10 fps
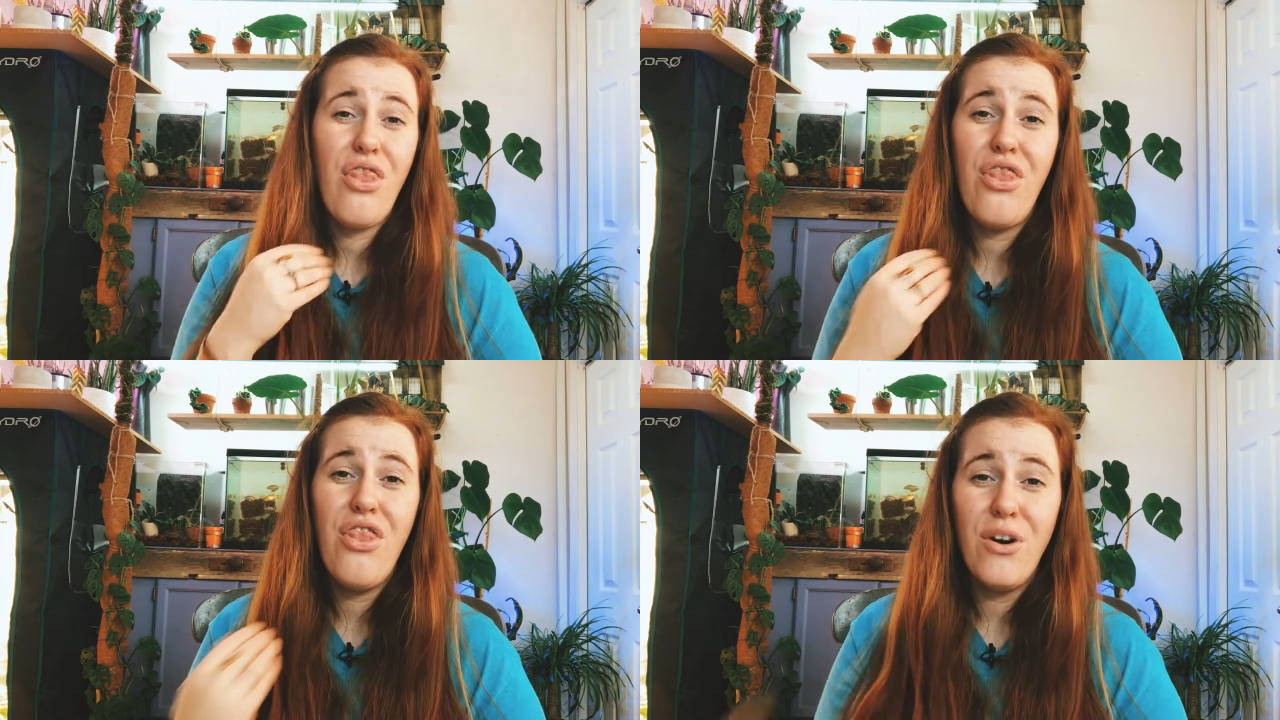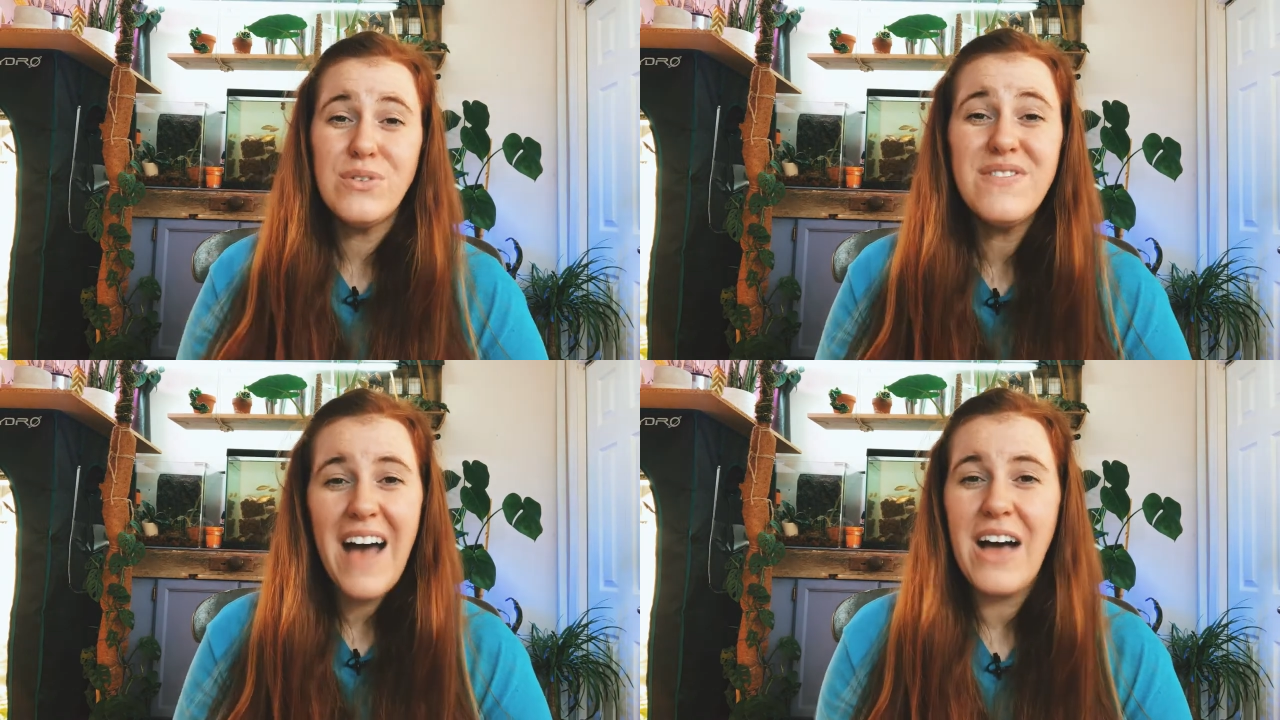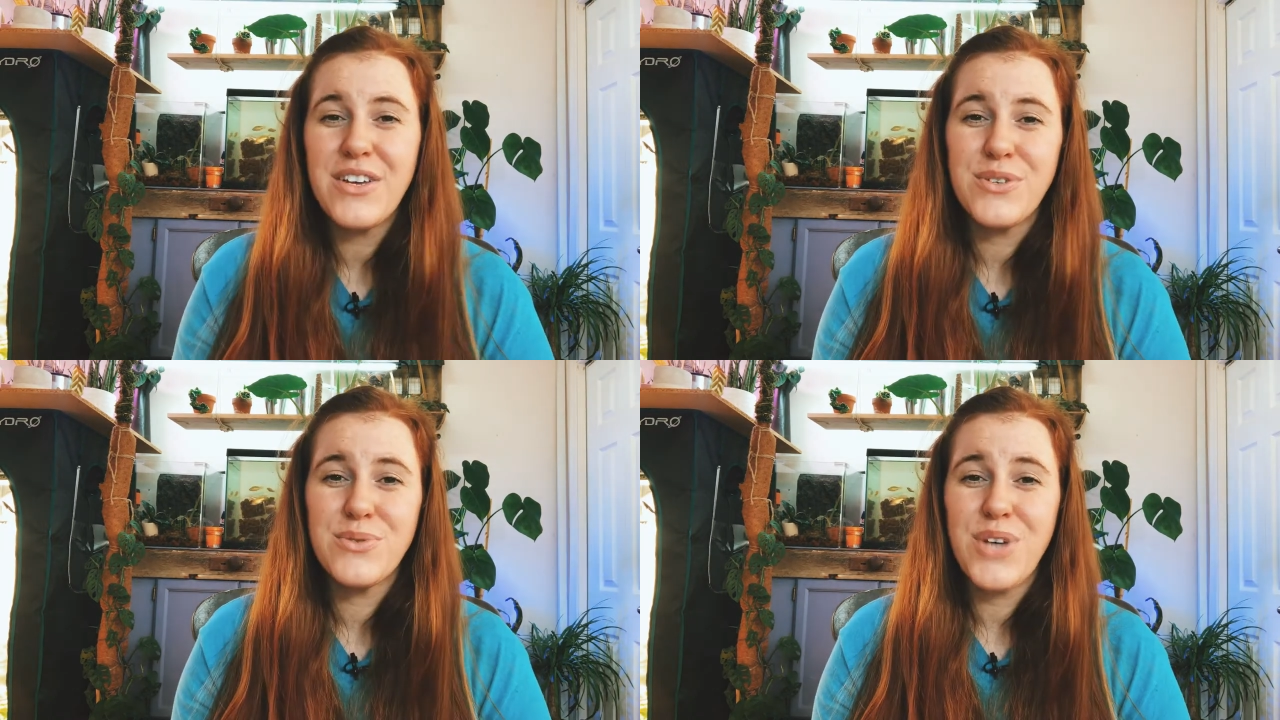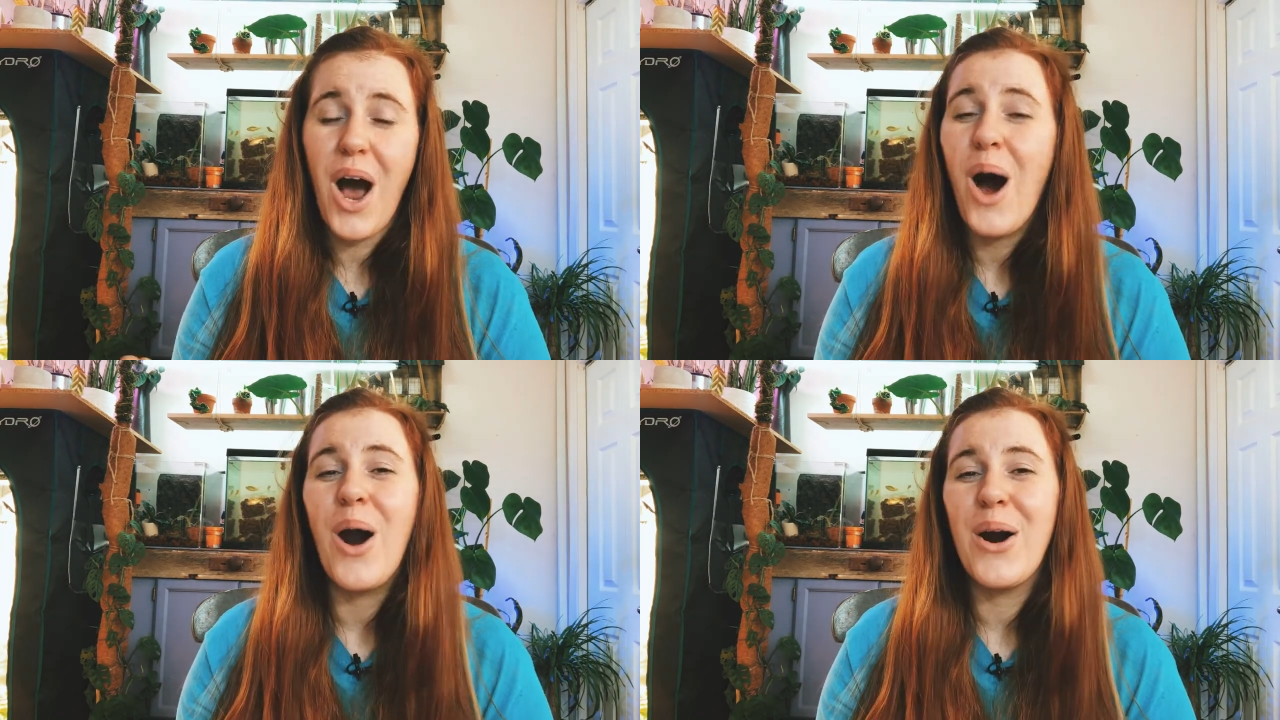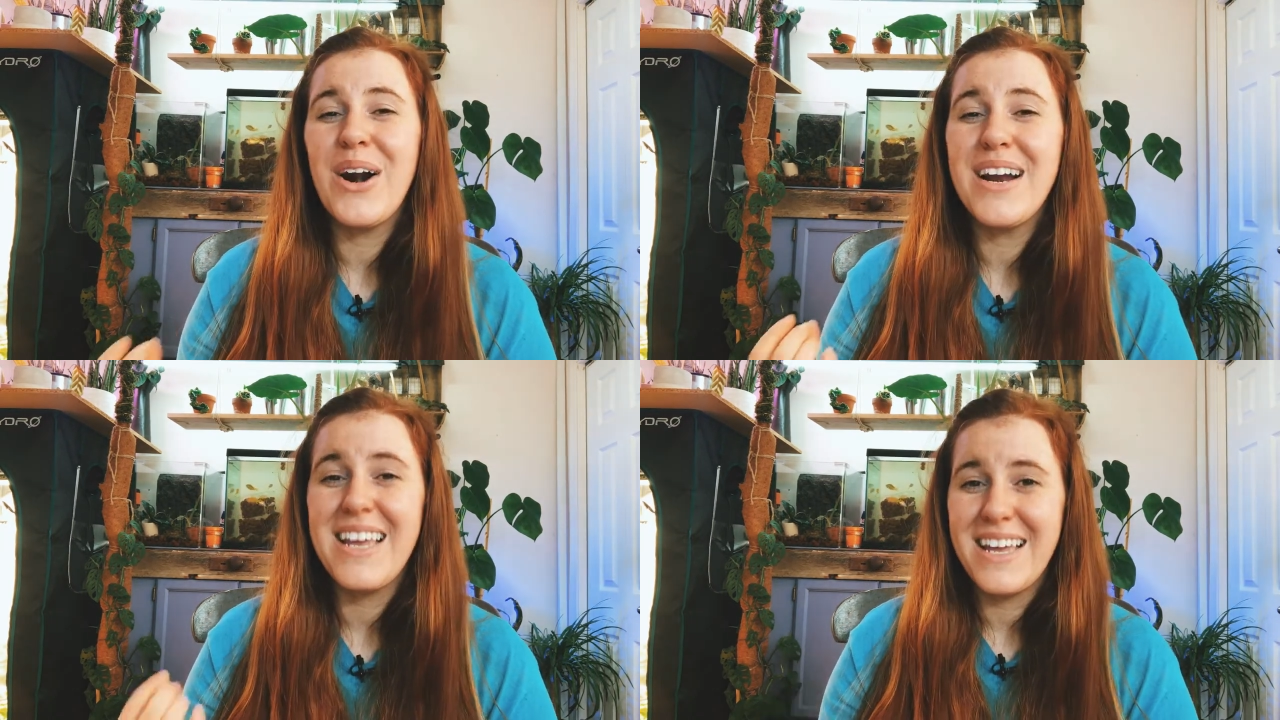Those values
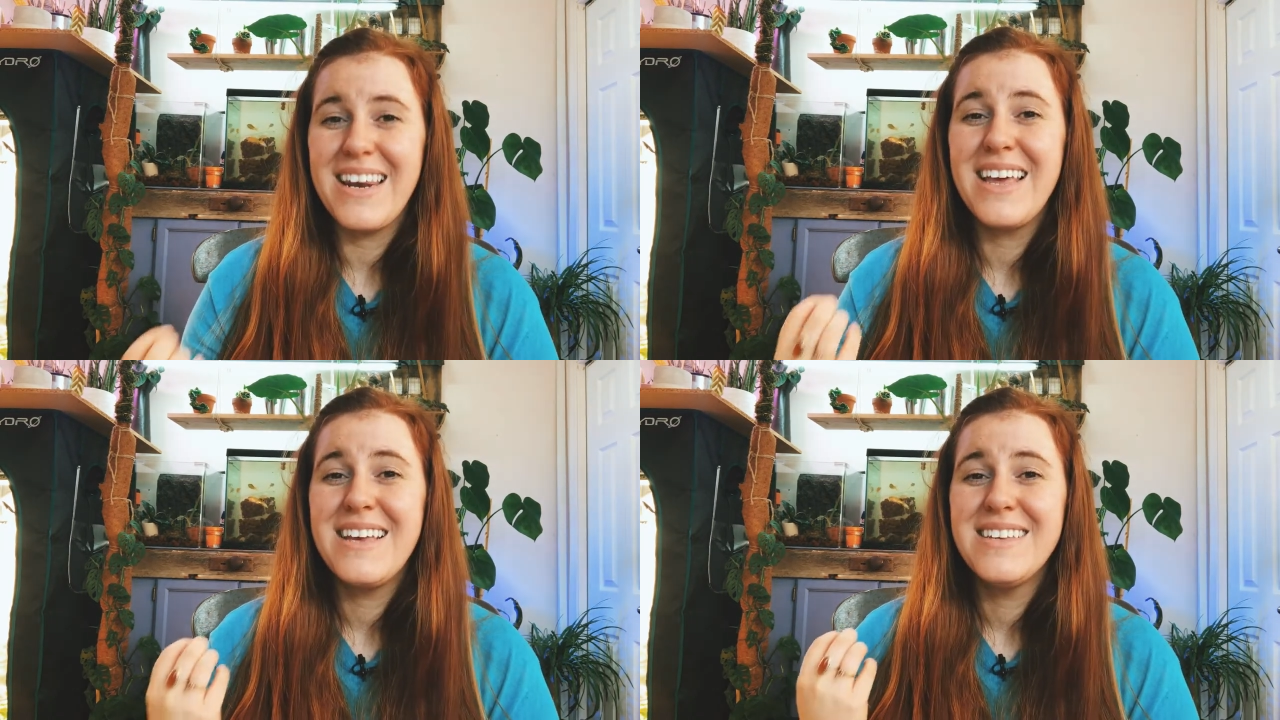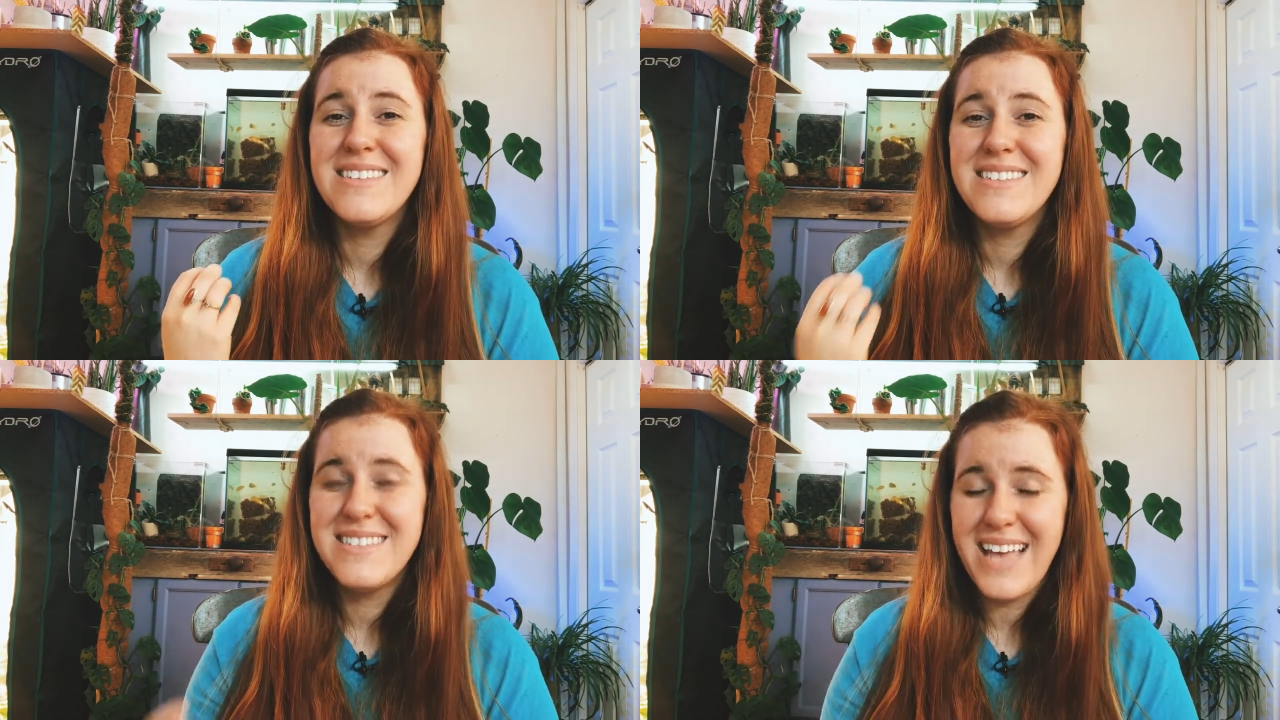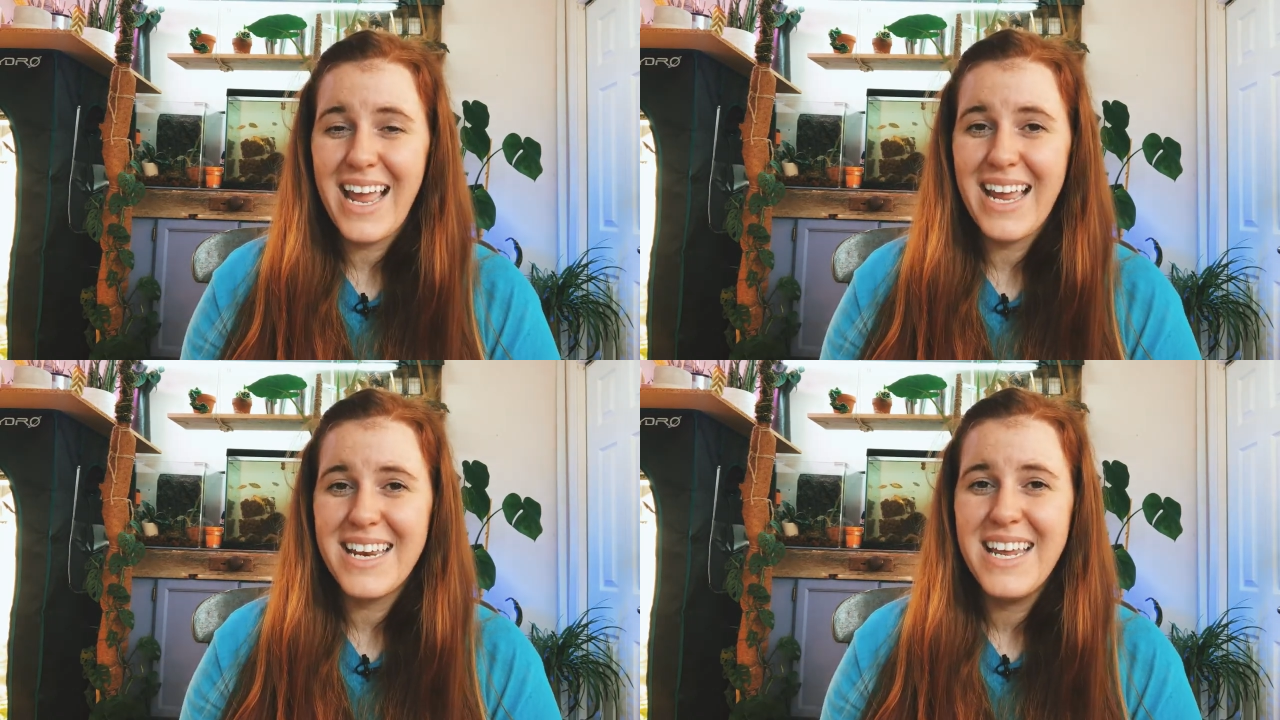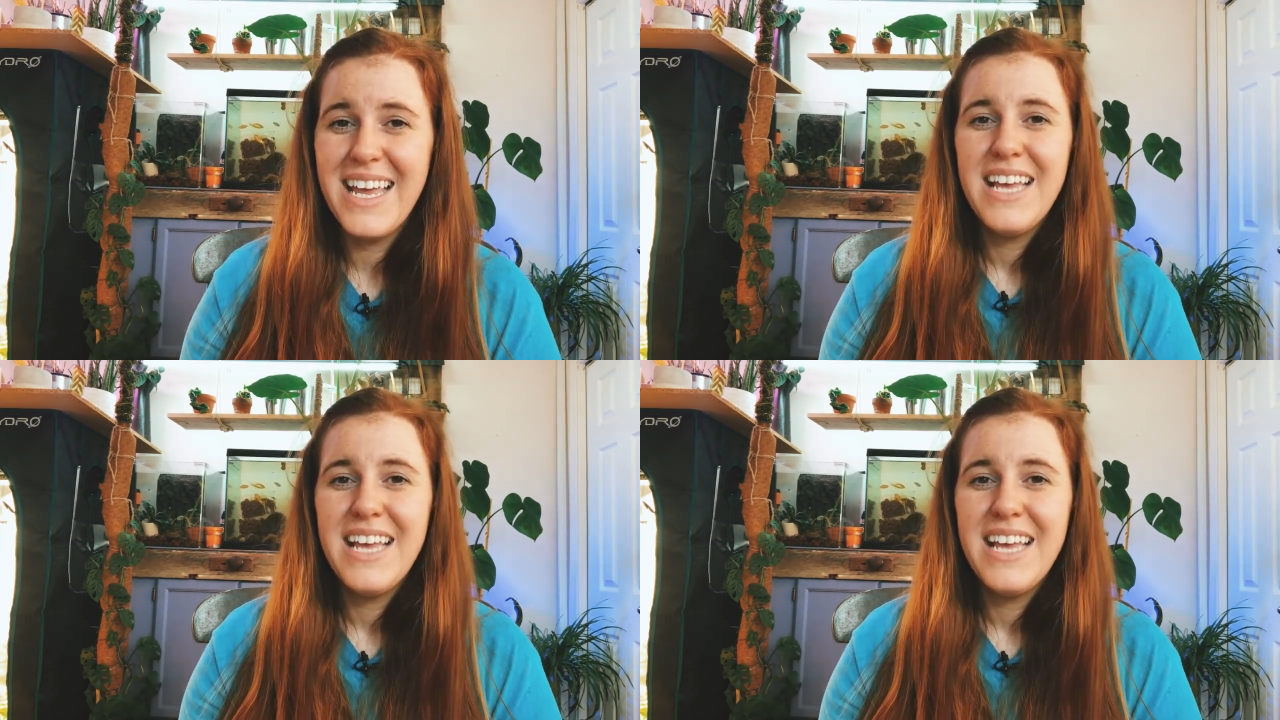are insane.